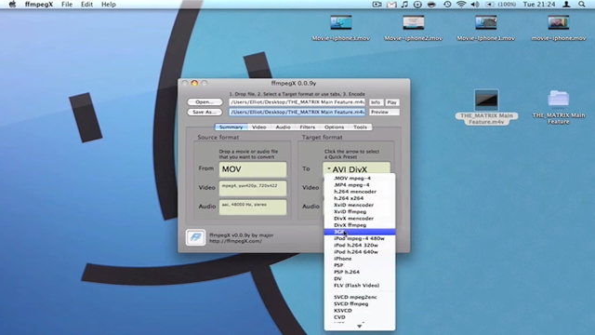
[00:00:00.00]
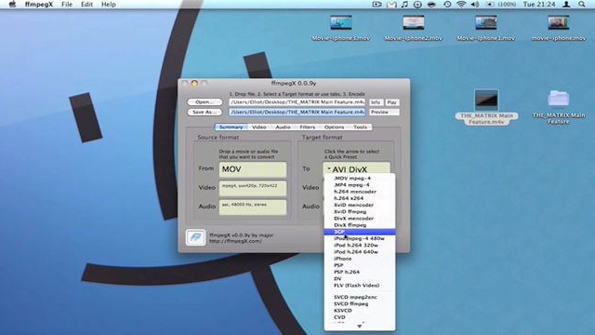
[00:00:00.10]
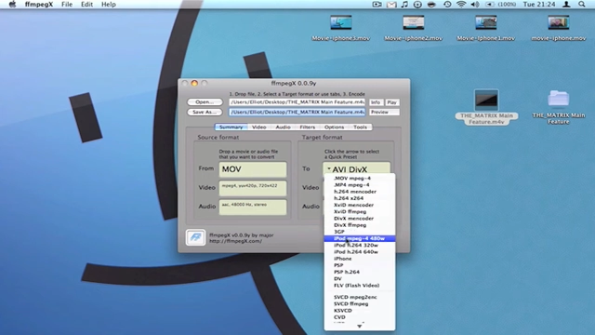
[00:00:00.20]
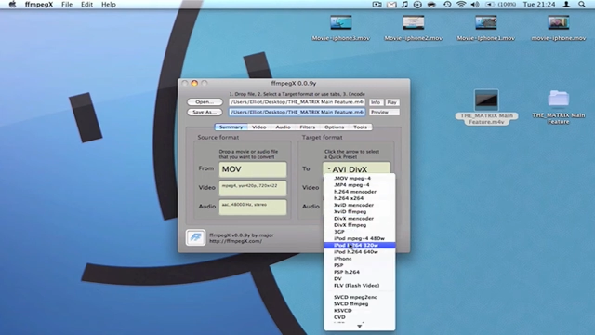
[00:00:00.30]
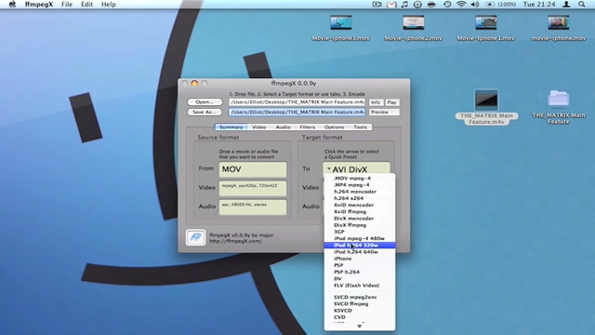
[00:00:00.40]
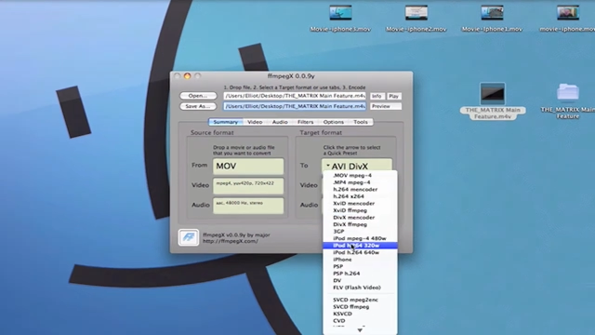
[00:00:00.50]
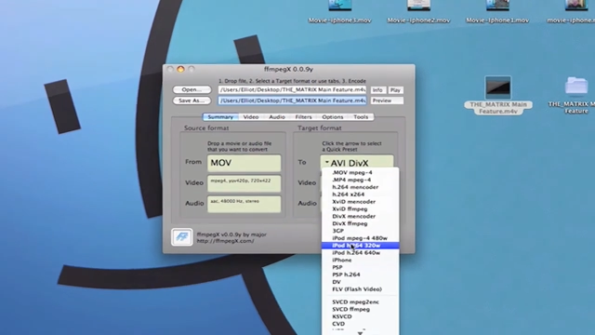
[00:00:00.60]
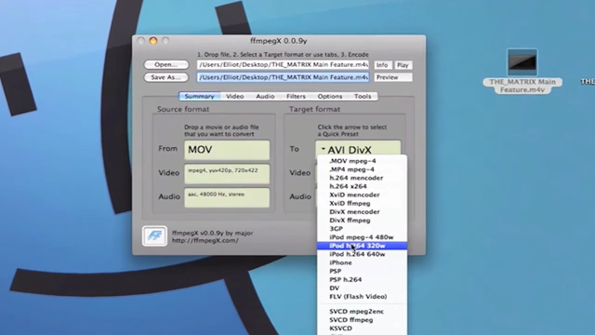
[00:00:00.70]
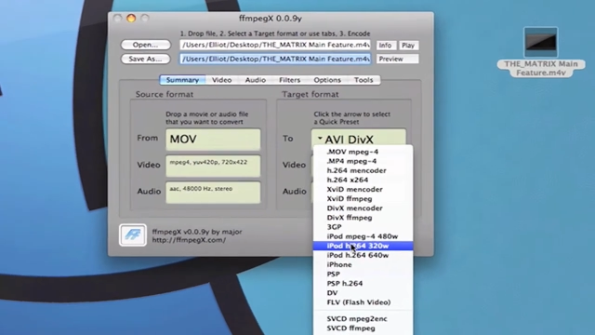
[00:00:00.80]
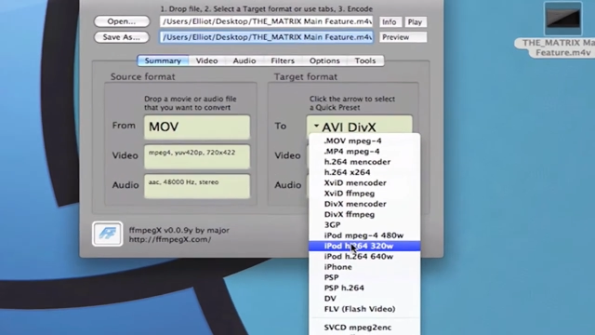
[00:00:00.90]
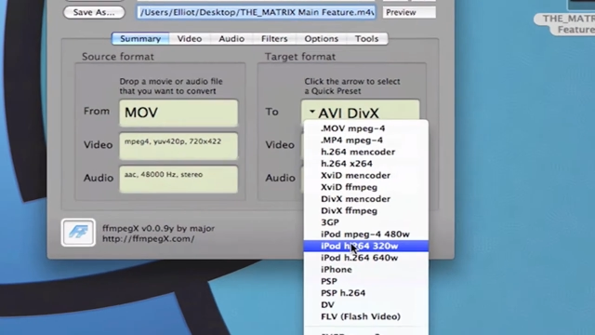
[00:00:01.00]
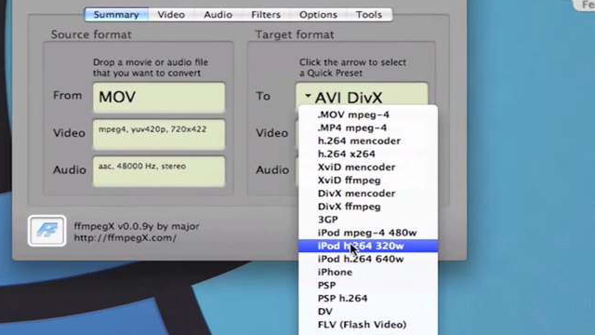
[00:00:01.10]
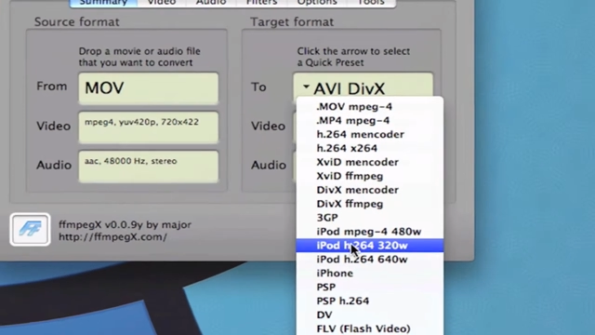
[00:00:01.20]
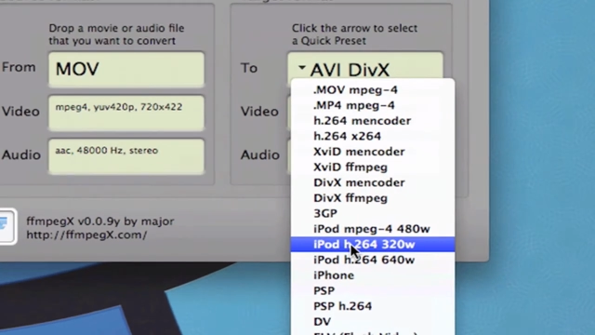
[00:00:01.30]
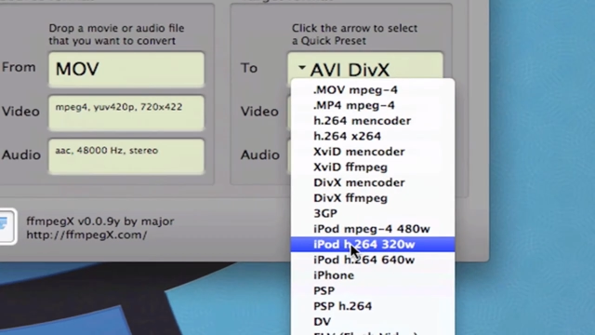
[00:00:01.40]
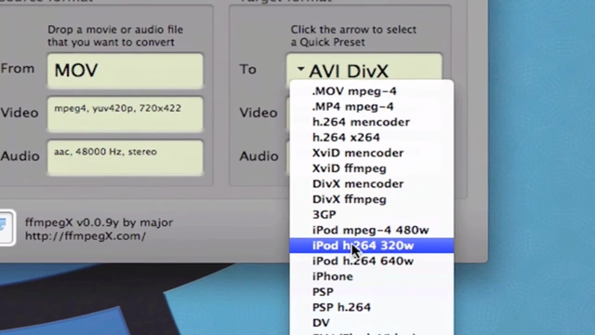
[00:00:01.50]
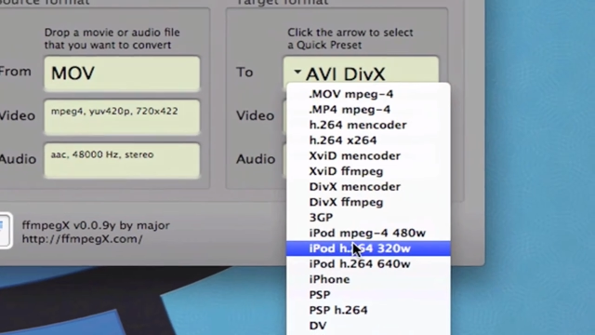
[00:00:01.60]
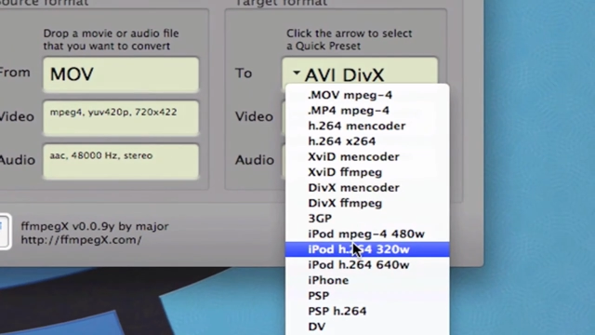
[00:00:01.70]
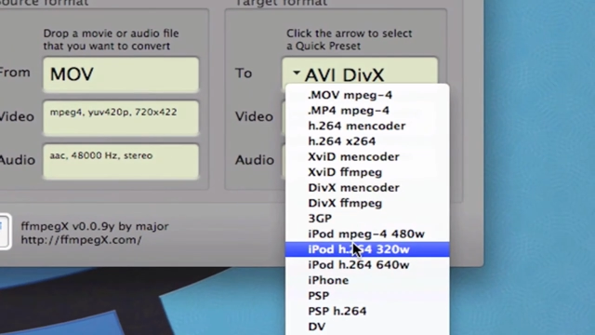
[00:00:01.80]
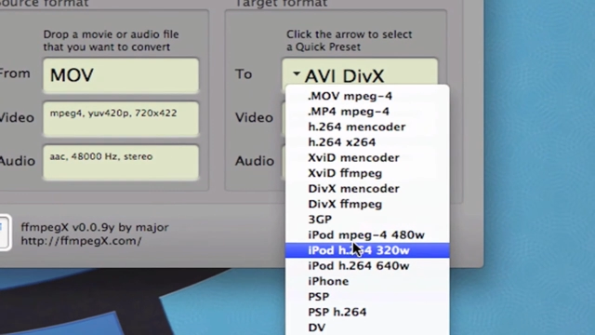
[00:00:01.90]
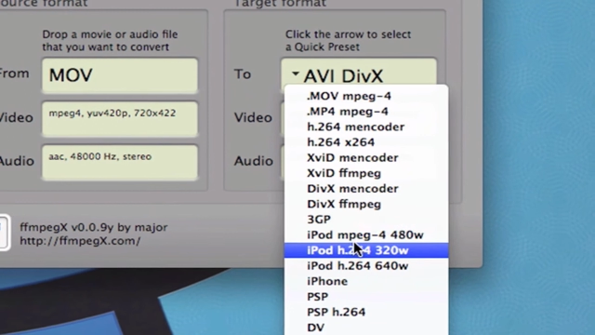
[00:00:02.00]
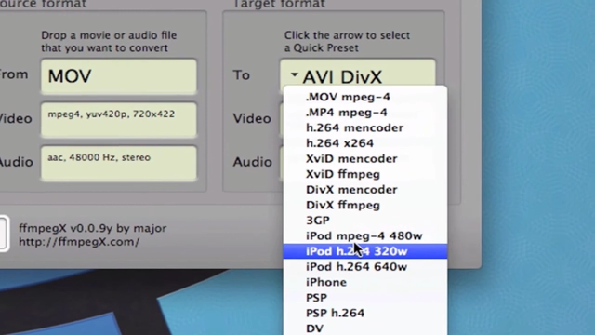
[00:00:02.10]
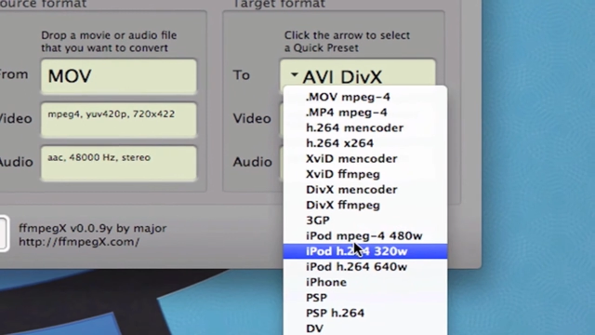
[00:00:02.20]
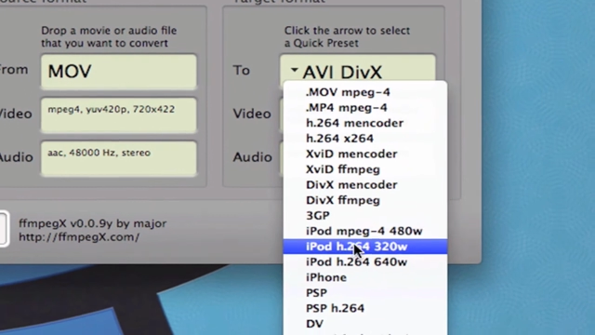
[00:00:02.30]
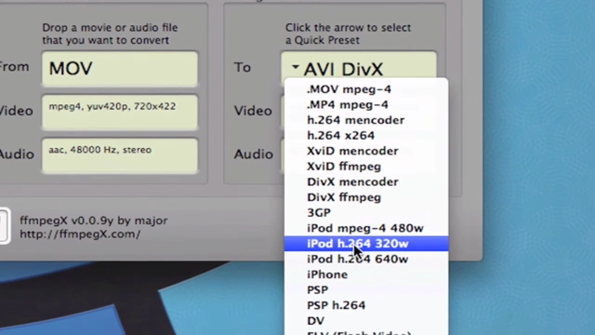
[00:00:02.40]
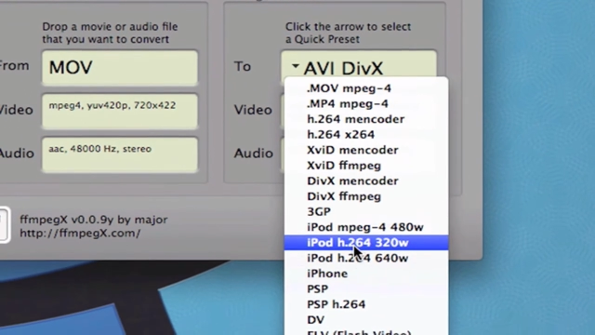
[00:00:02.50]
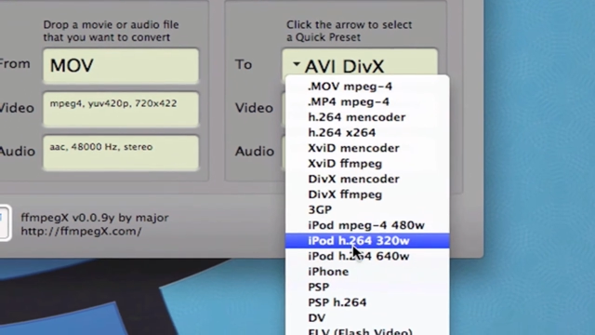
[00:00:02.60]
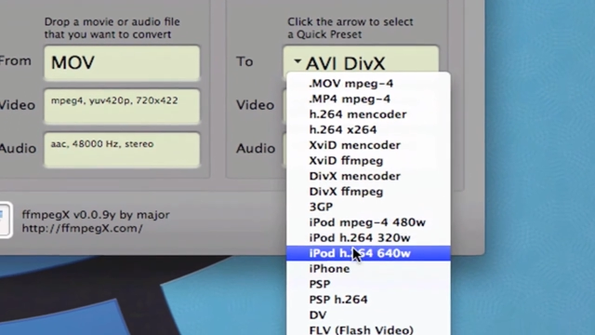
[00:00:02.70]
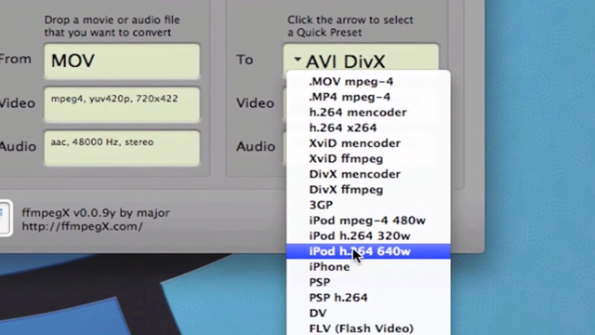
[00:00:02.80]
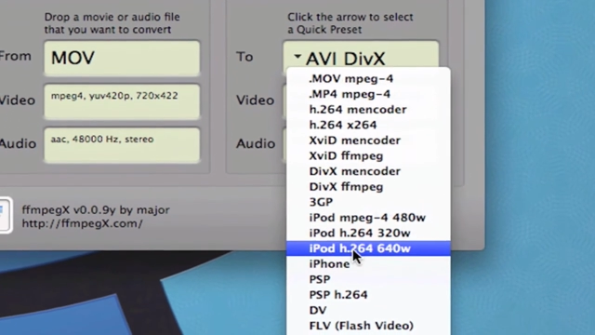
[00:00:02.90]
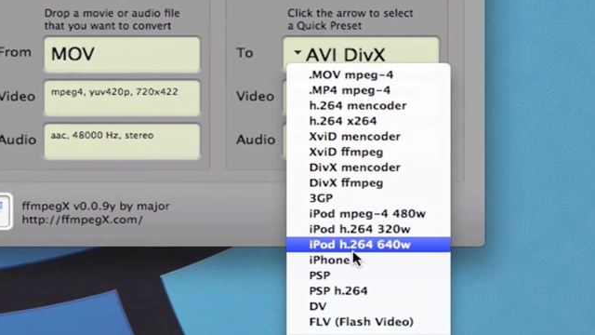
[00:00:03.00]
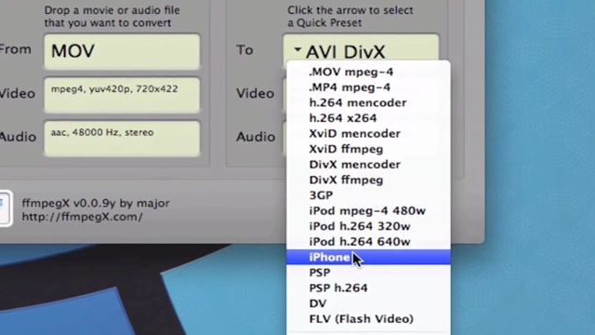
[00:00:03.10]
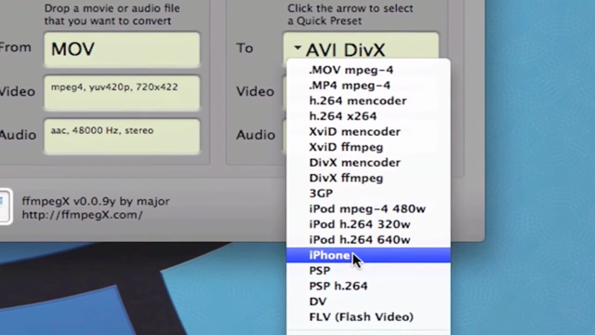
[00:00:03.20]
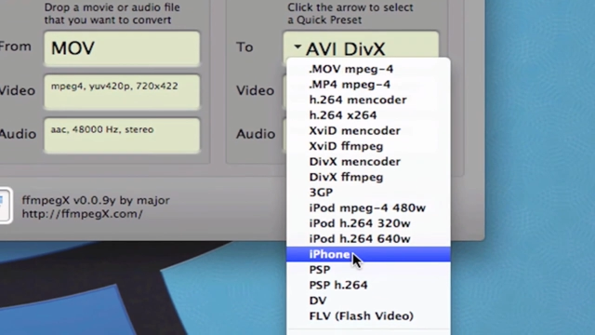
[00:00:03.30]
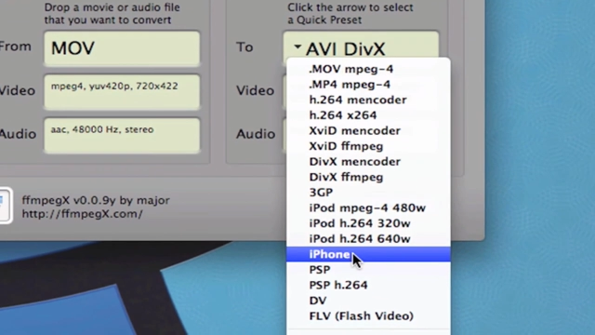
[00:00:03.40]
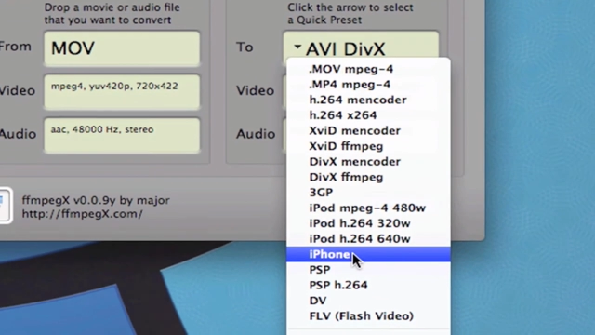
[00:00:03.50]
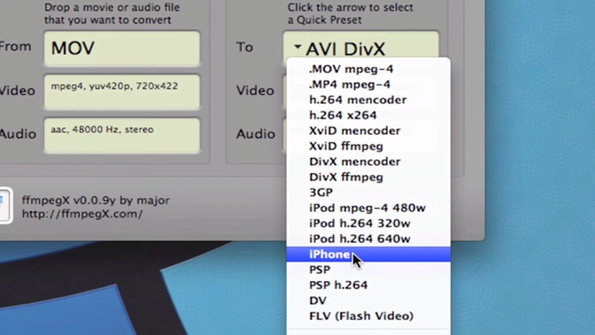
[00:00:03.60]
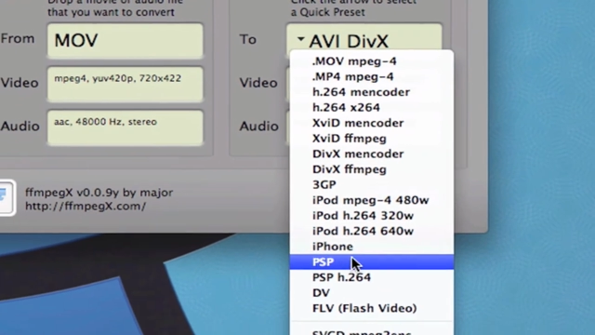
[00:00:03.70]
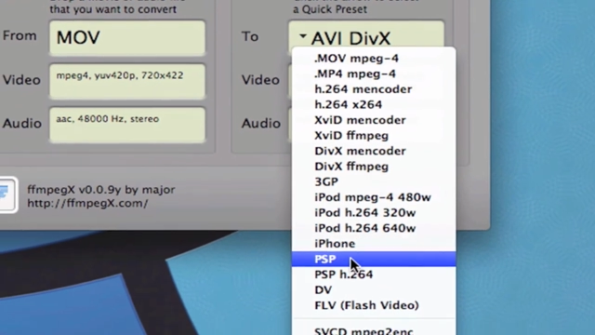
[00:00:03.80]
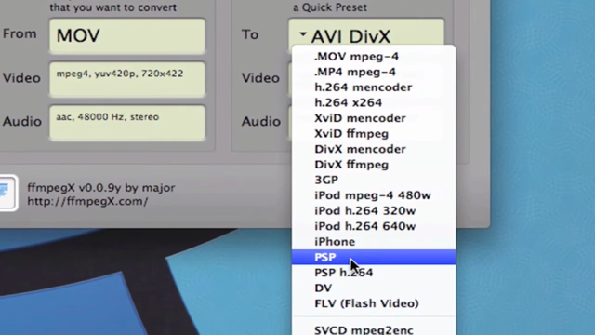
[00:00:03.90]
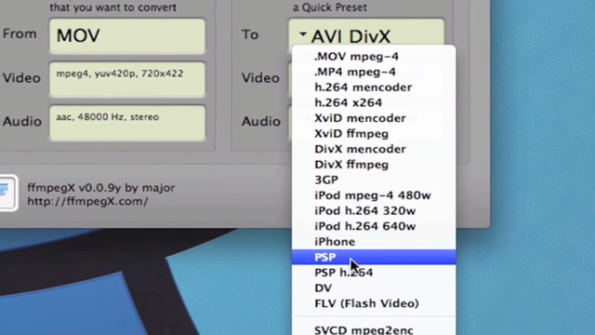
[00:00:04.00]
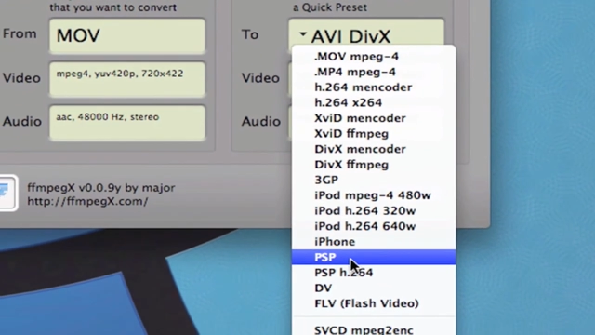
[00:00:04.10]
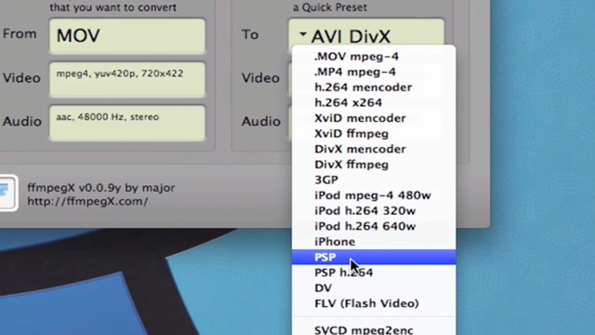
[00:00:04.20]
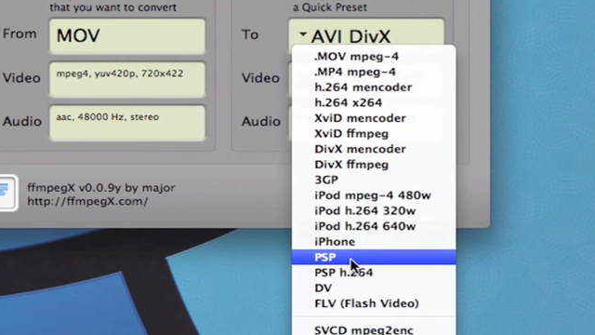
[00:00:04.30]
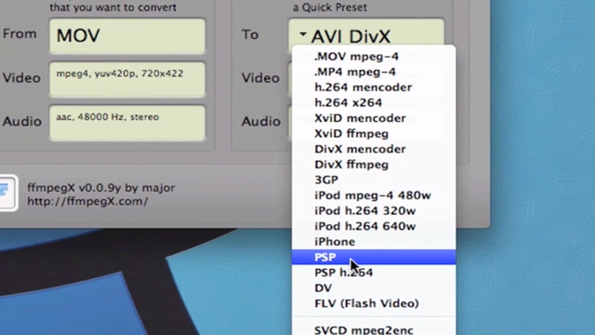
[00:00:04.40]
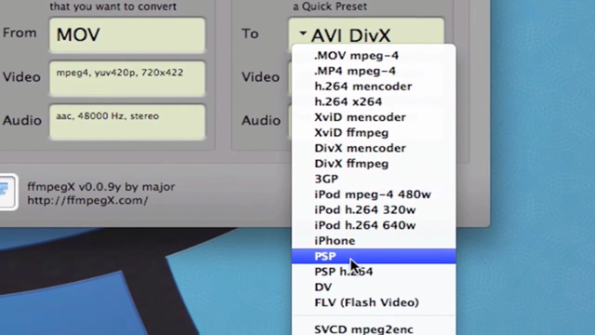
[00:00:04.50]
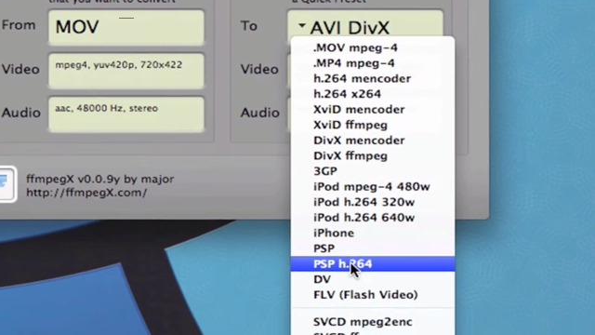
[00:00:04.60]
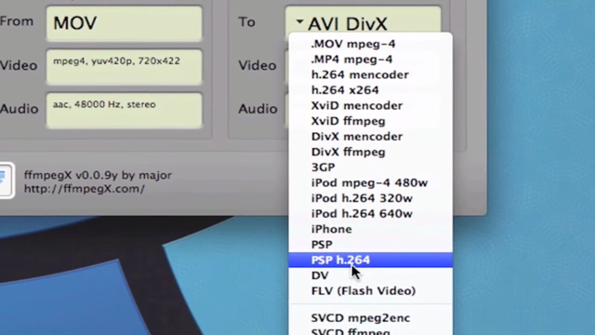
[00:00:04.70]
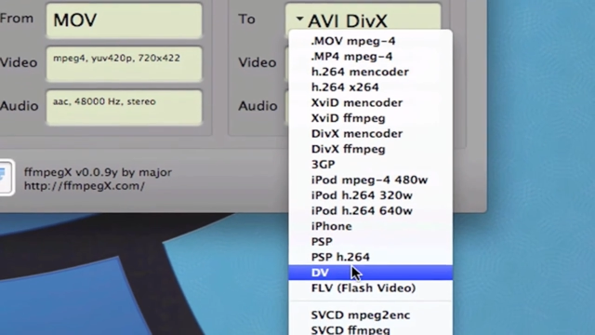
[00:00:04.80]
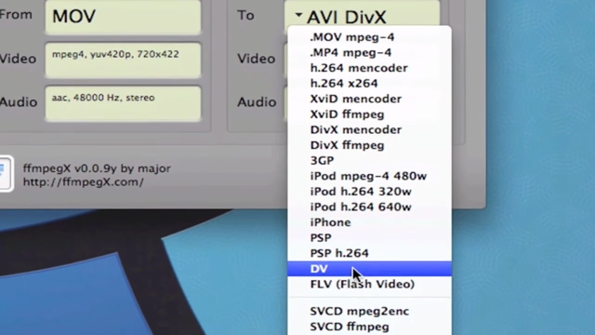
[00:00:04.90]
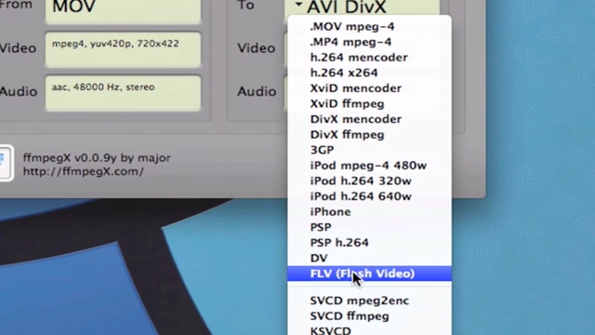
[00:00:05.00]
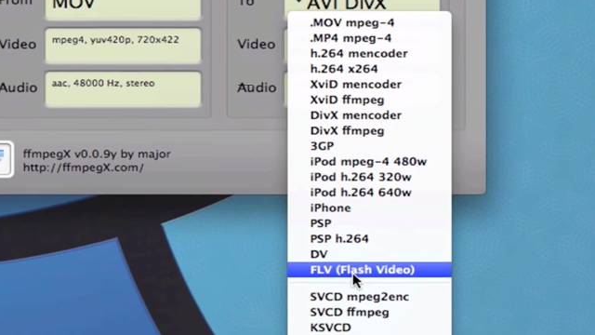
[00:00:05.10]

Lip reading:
[unreadable: no face in view]